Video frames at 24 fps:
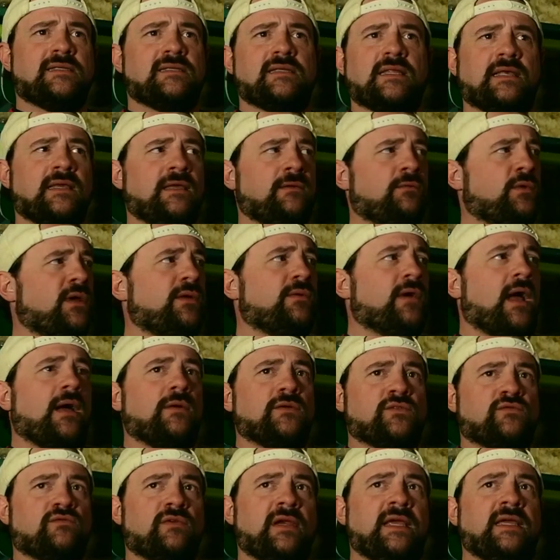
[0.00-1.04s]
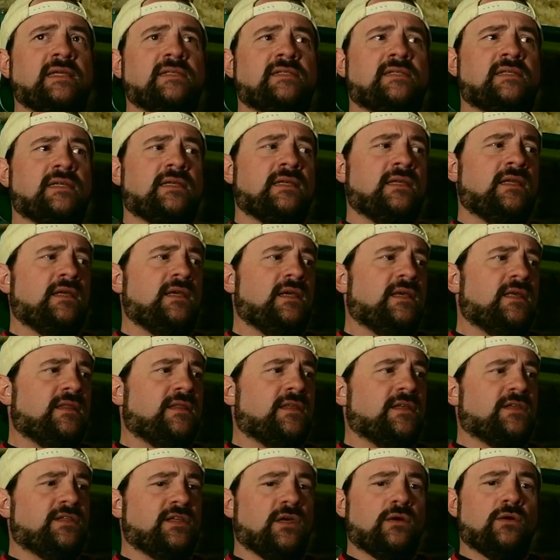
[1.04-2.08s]
Like I was raised in
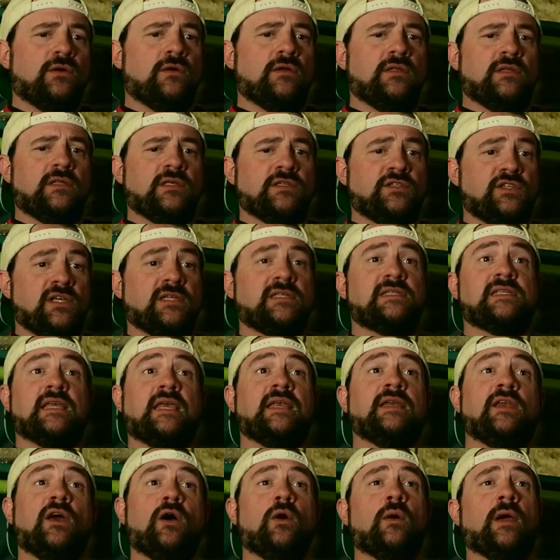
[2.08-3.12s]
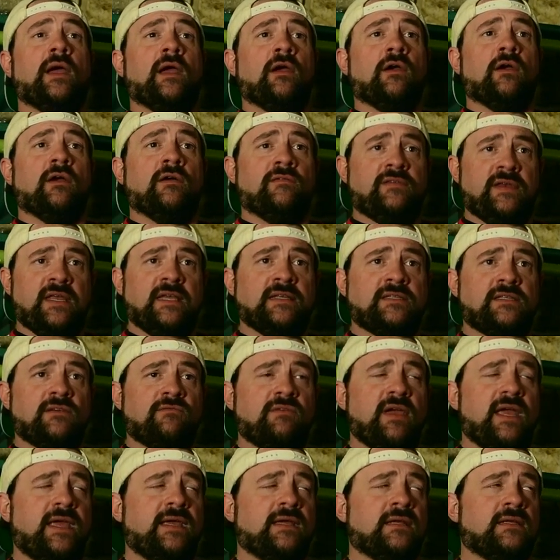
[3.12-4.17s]
the just say no era of Nancy
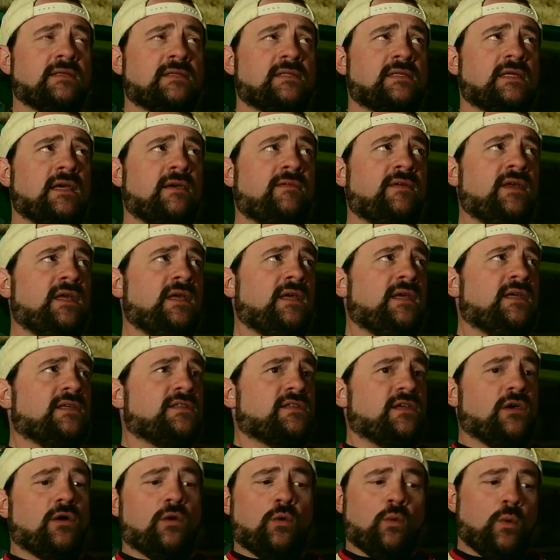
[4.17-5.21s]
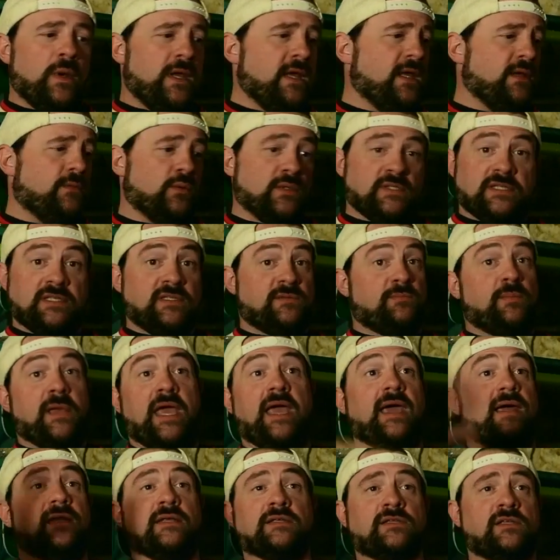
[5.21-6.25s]
Reagan and stuff. So weed was as
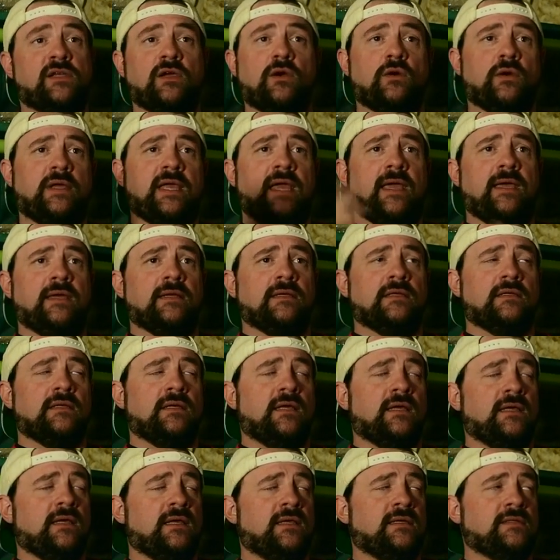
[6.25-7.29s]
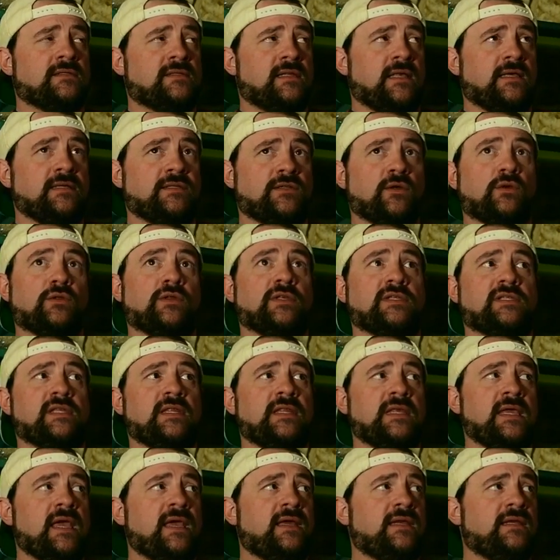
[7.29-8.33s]
bad as cocaine, and as they told us in
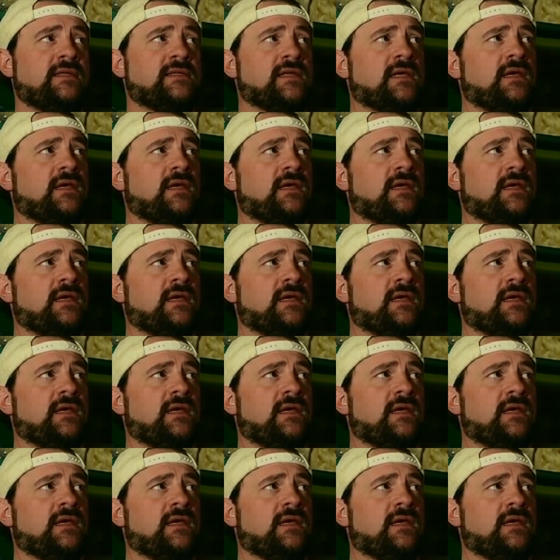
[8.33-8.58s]
the 80s.